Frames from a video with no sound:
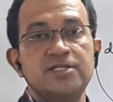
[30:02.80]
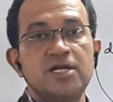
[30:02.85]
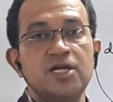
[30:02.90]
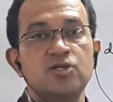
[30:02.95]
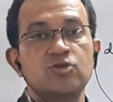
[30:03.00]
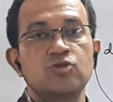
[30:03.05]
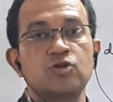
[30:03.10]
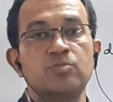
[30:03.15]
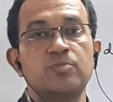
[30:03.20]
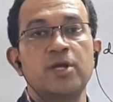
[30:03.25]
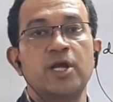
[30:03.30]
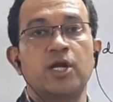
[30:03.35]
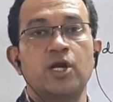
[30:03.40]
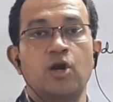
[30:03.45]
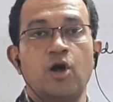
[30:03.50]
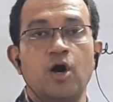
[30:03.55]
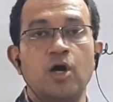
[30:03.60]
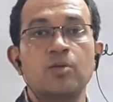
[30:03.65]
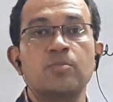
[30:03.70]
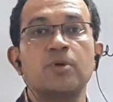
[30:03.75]
year should be a
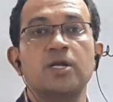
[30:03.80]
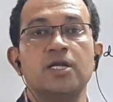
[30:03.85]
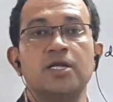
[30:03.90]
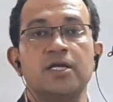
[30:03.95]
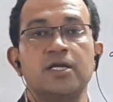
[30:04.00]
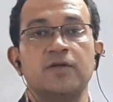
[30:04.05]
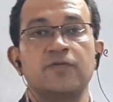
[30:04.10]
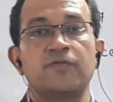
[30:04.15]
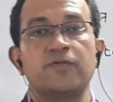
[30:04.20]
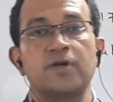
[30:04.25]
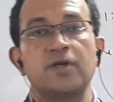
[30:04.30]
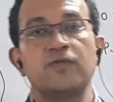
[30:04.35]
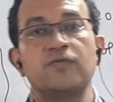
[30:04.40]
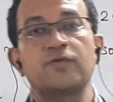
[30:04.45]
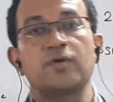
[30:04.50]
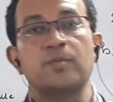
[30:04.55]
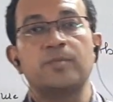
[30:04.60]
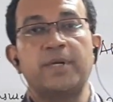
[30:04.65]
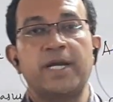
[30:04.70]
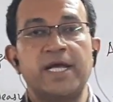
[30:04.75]
normal year free
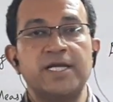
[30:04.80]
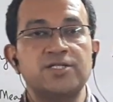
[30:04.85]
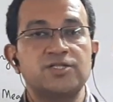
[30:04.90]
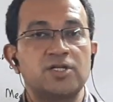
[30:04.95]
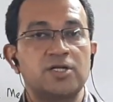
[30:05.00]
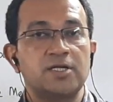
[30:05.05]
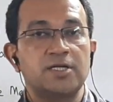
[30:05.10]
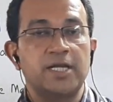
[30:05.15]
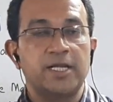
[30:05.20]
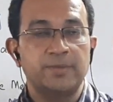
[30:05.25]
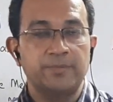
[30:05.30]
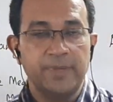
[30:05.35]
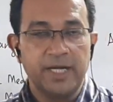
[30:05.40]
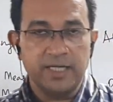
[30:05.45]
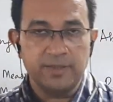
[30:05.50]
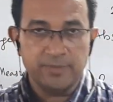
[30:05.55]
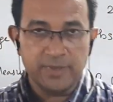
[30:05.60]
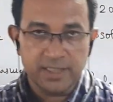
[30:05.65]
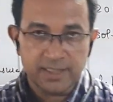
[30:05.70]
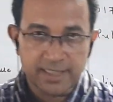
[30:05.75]
from natural and
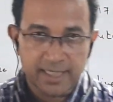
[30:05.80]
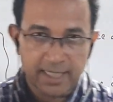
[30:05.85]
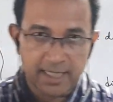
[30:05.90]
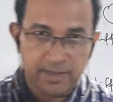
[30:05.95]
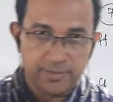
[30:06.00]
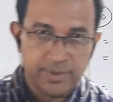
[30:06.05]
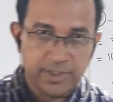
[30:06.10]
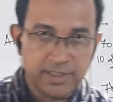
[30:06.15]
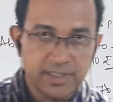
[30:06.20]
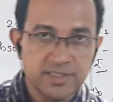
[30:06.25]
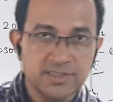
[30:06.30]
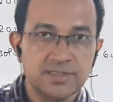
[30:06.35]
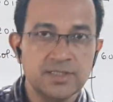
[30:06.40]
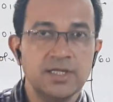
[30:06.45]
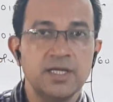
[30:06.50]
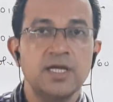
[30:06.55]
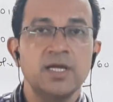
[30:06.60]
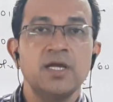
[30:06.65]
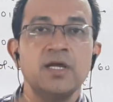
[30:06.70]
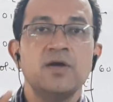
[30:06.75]
man-made
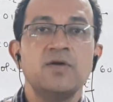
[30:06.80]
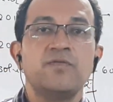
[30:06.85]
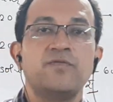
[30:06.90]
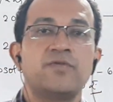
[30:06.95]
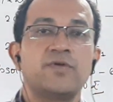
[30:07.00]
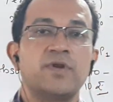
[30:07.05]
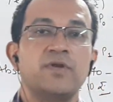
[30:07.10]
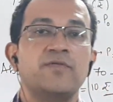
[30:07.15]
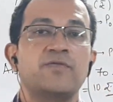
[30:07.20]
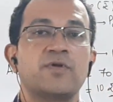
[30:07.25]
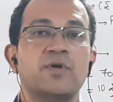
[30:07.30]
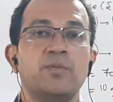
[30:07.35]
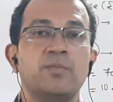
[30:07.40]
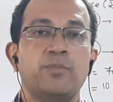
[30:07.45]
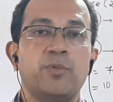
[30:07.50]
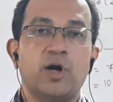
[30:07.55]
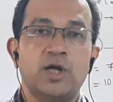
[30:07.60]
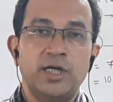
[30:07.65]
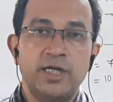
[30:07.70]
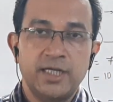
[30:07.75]
calamities, free from
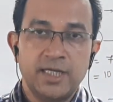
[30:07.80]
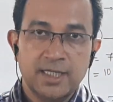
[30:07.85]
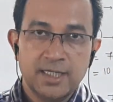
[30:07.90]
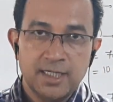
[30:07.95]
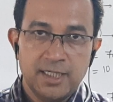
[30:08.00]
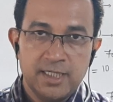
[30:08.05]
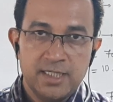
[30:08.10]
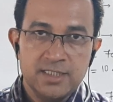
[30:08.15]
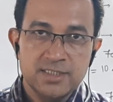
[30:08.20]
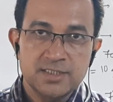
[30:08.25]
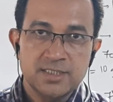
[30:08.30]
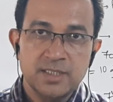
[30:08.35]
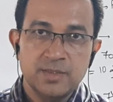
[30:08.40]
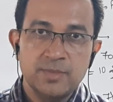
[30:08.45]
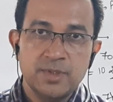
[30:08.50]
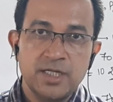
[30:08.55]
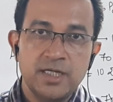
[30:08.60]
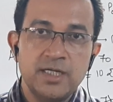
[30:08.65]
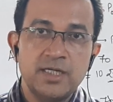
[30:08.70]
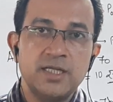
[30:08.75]
political
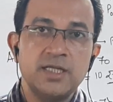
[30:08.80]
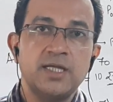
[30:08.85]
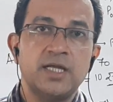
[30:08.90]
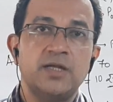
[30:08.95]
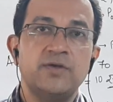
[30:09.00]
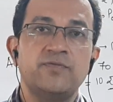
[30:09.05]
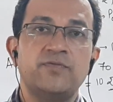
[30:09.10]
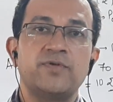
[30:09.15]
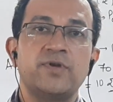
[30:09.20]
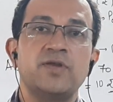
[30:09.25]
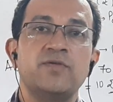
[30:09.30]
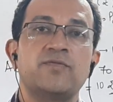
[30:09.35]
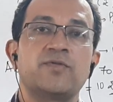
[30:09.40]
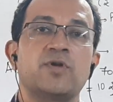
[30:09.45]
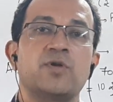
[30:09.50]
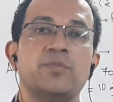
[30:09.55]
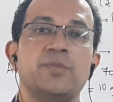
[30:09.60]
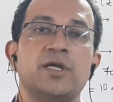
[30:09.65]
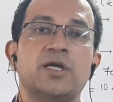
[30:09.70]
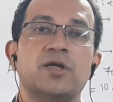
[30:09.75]
instability, and free
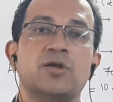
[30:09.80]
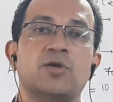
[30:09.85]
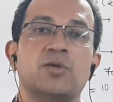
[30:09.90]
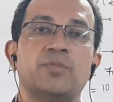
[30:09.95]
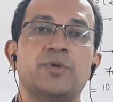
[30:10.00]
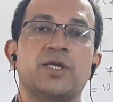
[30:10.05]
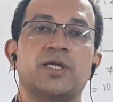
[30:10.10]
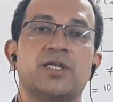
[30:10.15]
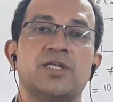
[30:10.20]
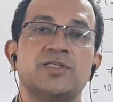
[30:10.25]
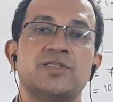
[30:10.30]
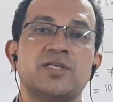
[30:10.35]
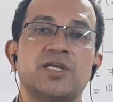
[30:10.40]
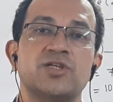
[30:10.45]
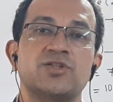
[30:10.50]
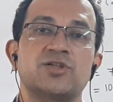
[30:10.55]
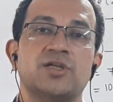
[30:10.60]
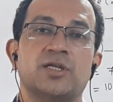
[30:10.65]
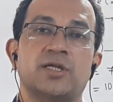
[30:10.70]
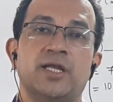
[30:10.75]
from economic
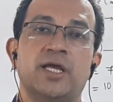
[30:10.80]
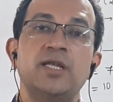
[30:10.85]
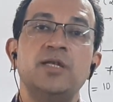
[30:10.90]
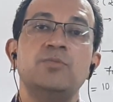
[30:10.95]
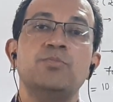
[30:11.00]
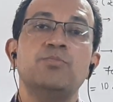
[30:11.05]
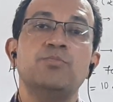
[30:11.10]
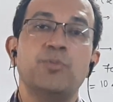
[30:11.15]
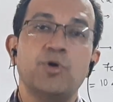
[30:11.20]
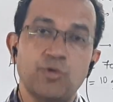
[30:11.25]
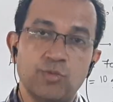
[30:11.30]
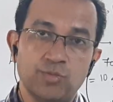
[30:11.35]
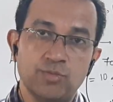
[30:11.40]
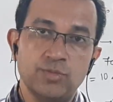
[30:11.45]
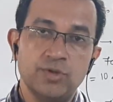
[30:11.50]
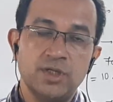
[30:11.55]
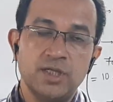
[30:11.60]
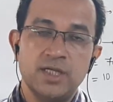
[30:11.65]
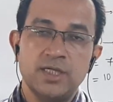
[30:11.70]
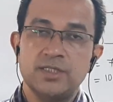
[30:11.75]
recession and
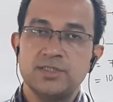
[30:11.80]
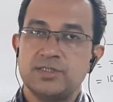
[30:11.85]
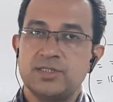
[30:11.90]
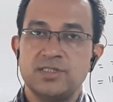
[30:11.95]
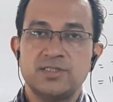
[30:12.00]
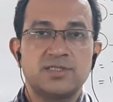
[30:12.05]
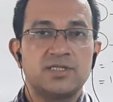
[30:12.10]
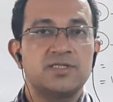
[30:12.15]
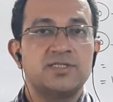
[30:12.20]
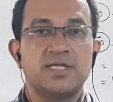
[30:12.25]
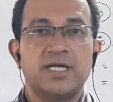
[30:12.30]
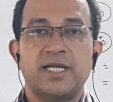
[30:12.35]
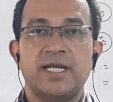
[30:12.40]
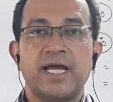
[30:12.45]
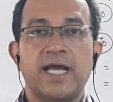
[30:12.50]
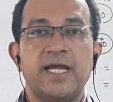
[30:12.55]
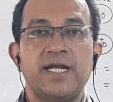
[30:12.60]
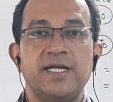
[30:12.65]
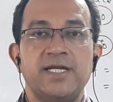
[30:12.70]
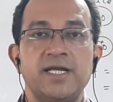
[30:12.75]
boom. This is an
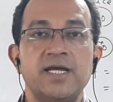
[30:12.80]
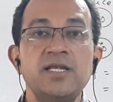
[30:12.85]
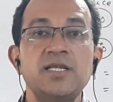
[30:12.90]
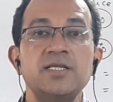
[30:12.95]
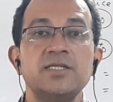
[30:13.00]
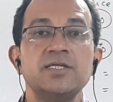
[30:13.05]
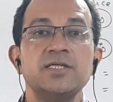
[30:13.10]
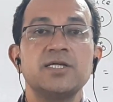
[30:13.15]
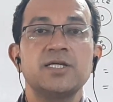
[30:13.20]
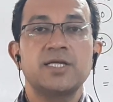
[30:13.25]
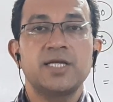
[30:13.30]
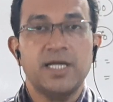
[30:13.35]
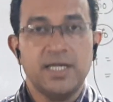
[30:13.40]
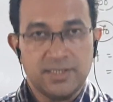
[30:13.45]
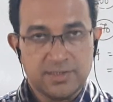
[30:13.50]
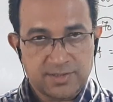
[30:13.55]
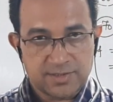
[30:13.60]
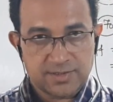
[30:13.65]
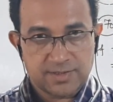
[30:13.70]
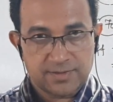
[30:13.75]
ideal
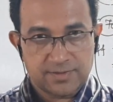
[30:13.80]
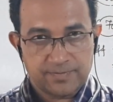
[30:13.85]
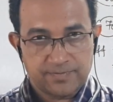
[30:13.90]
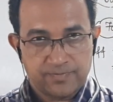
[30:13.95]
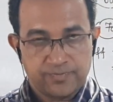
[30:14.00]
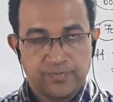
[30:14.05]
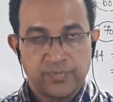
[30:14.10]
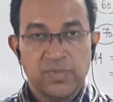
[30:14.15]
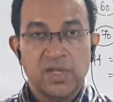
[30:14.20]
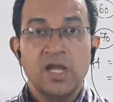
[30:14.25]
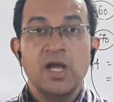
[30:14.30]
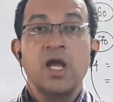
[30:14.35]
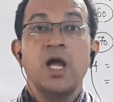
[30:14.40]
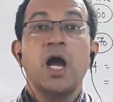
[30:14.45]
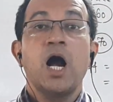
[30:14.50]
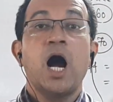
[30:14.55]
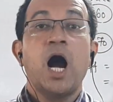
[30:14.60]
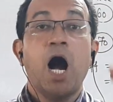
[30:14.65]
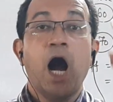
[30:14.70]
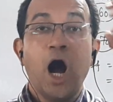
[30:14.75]
case.
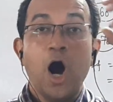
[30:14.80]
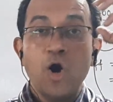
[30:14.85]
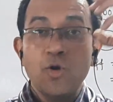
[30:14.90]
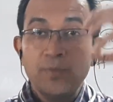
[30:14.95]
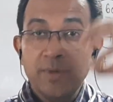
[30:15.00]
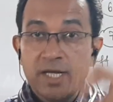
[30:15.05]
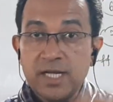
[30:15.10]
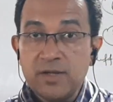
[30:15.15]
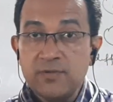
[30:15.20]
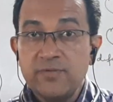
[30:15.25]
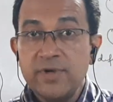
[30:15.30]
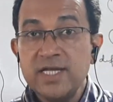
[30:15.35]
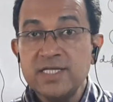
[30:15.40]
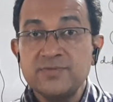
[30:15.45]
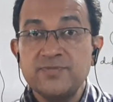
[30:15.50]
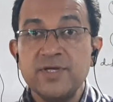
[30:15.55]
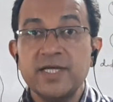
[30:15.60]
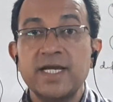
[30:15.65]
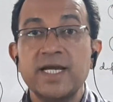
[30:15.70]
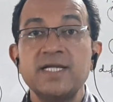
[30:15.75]
How many ways
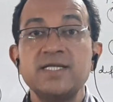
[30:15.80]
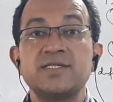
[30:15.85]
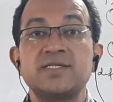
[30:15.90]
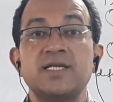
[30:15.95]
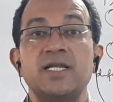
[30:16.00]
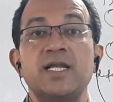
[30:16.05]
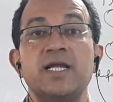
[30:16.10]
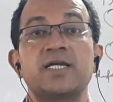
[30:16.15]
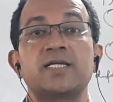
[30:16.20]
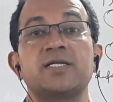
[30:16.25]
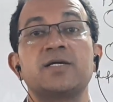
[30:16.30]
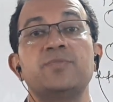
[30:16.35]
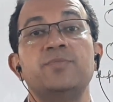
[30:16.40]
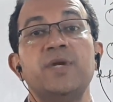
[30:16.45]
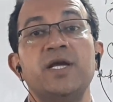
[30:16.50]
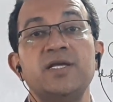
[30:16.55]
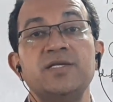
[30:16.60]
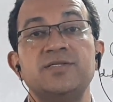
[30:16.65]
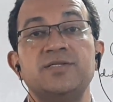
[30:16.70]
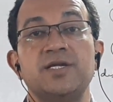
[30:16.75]
we can select a
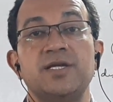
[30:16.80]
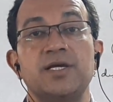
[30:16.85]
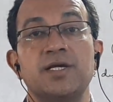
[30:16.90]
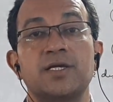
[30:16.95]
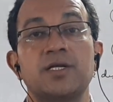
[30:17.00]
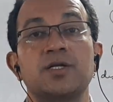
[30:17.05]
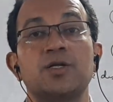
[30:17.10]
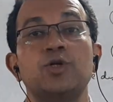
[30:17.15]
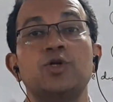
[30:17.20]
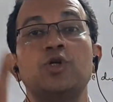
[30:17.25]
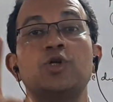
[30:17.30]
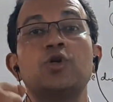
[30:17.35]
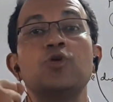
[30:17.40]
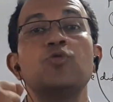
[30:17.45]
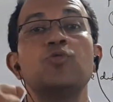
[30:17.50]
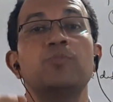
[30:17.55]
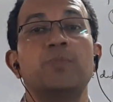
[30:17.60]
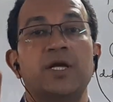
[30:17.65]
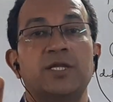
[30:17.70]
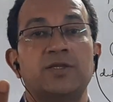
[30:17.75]
base here? Two
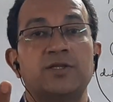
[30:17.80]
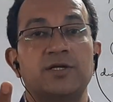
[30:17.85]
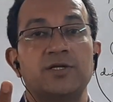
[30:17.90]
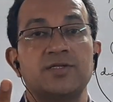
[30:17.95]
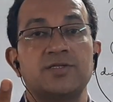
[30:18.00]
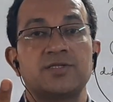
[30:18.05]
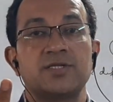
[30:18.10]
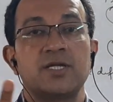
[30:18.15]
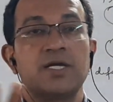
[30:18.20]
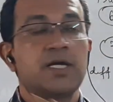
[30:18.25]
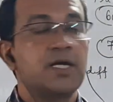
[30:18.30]
methods.